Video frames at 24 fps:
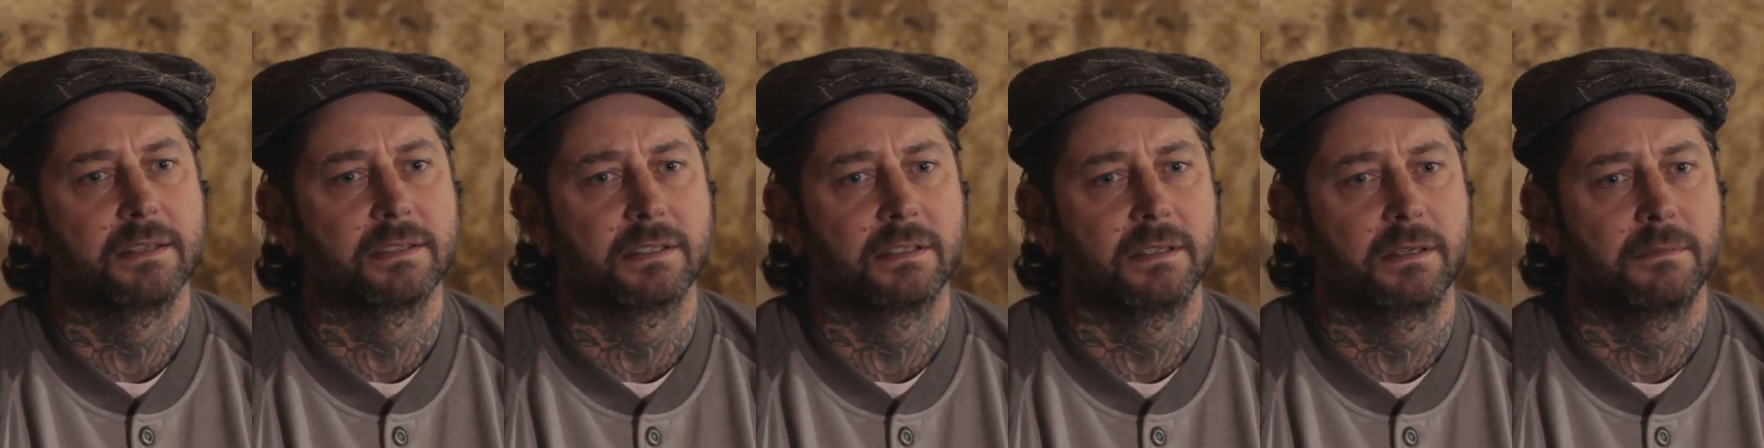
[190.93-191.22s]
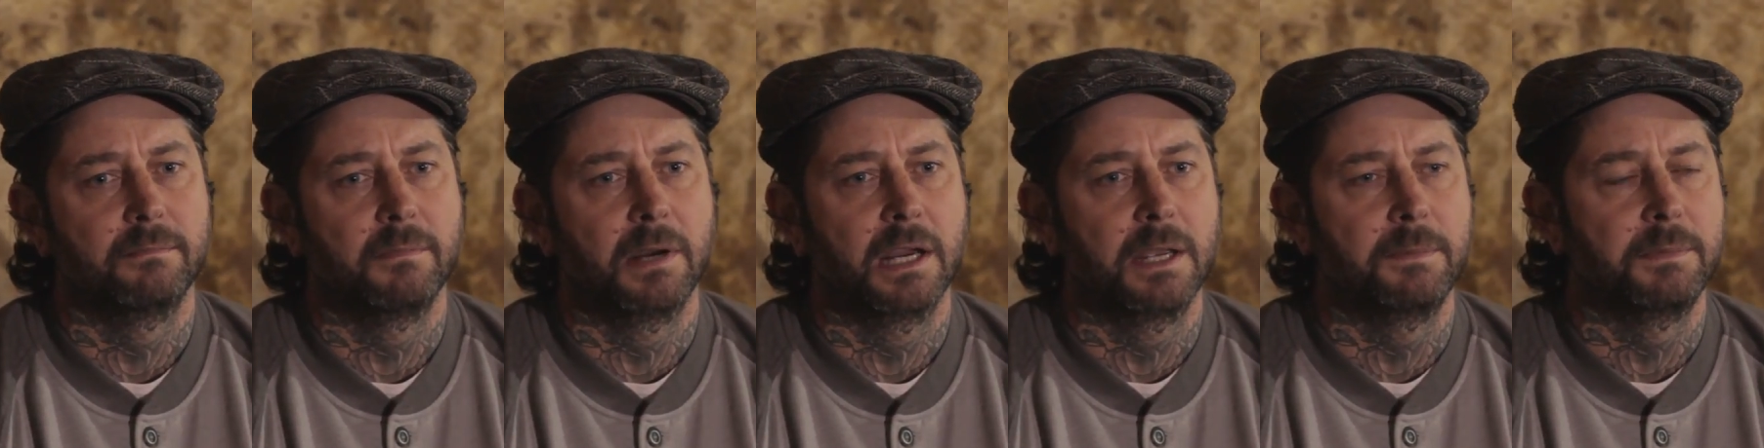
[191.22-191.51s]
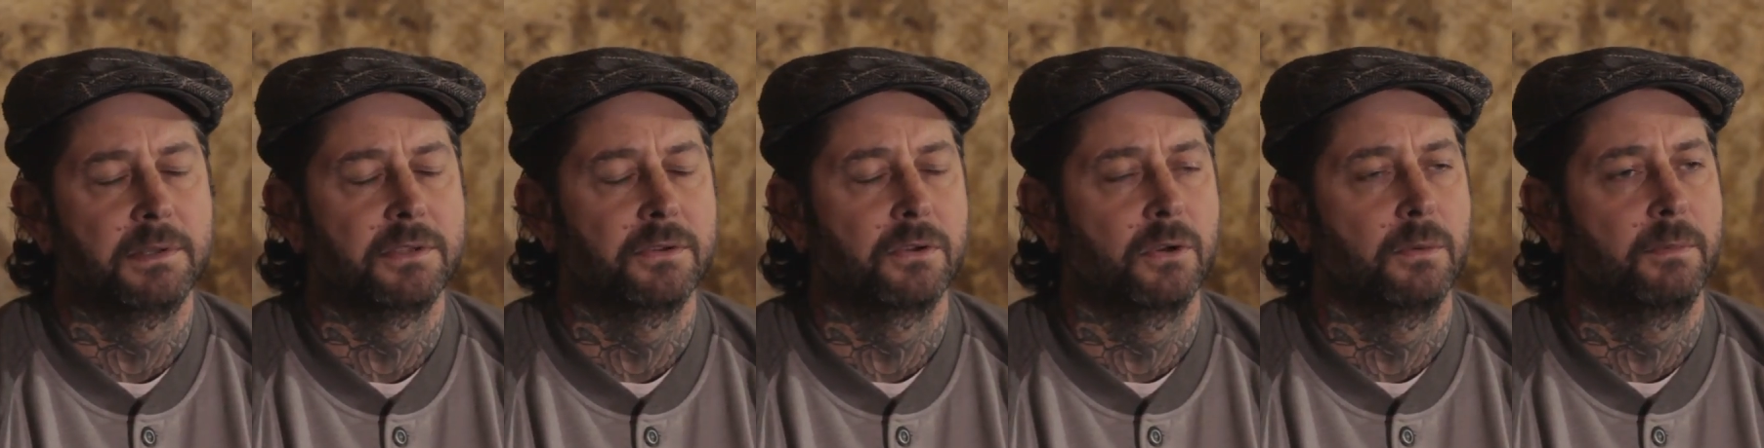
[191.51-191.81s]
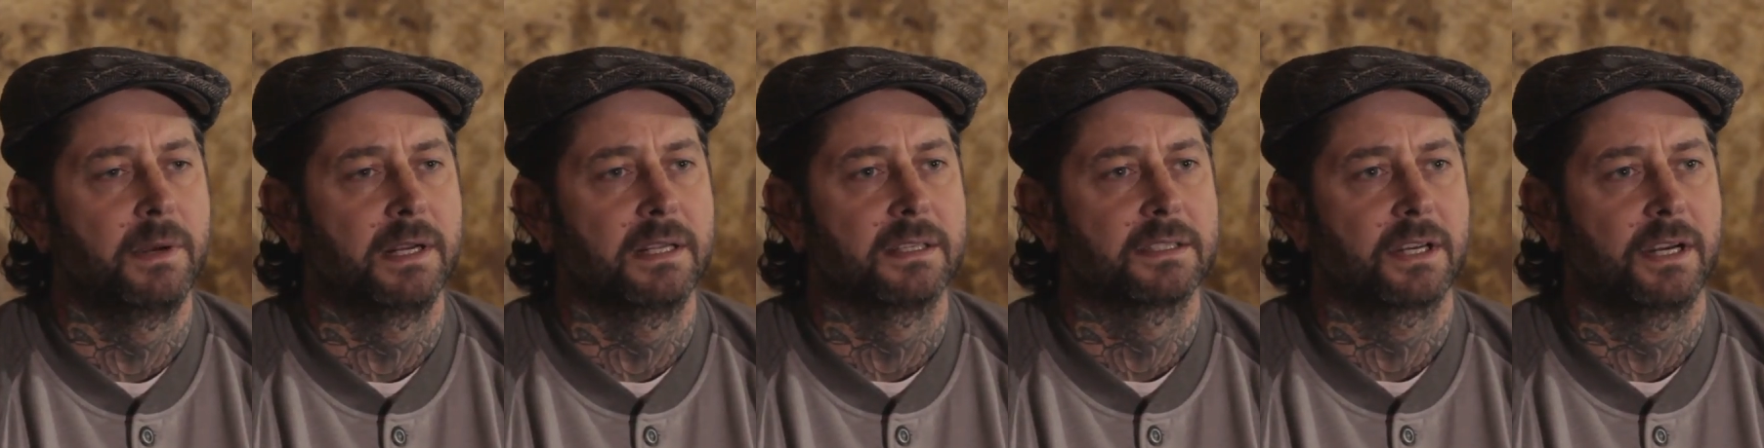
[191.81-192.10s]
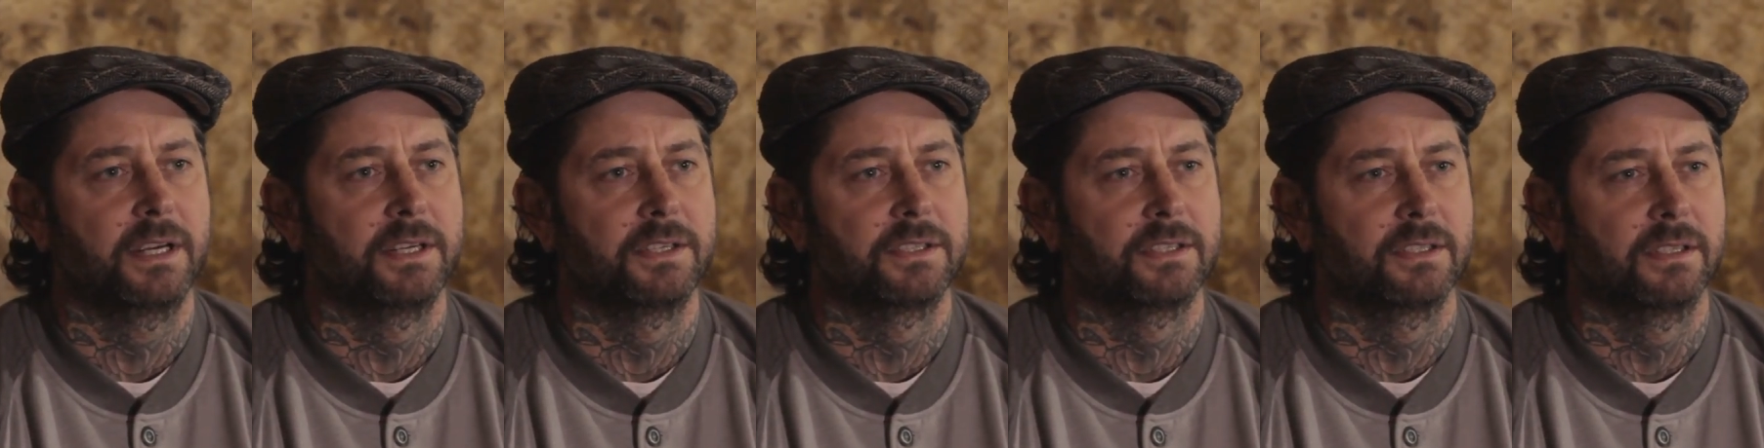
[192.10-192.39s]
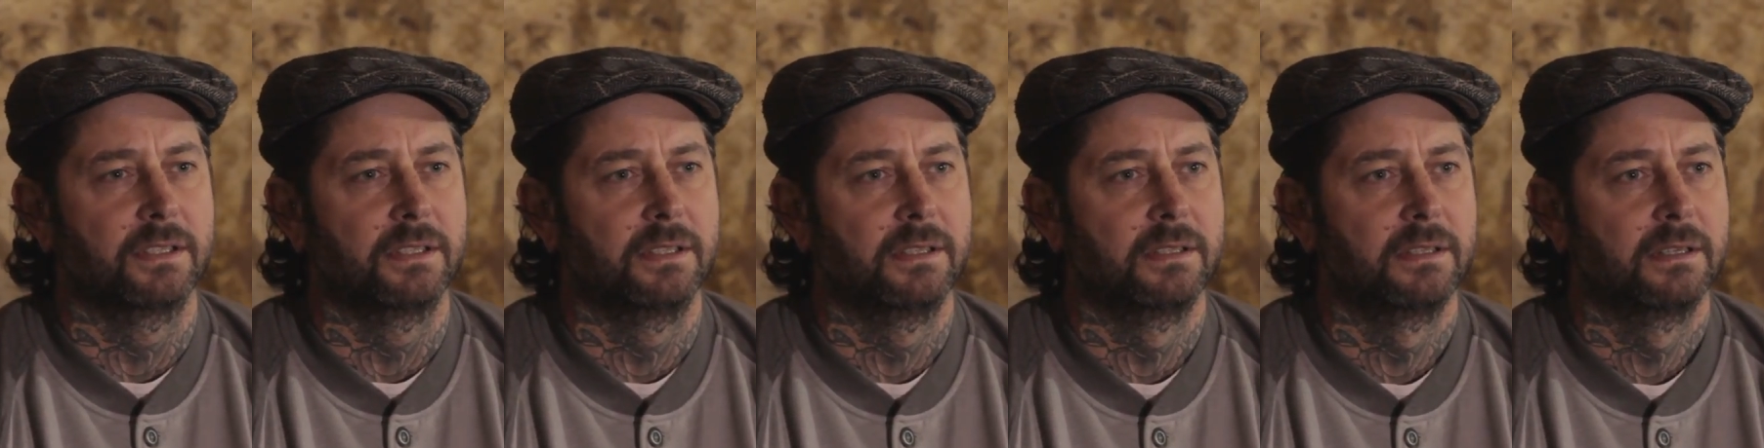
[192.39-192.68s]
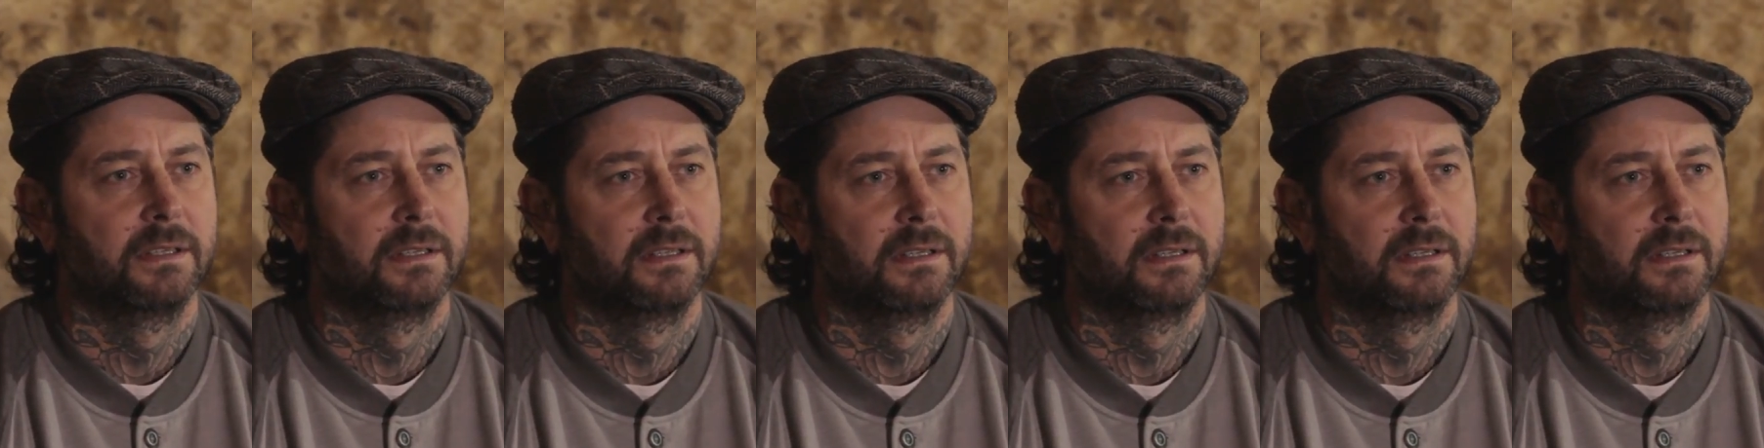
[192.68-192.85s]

to maybe do a meditation,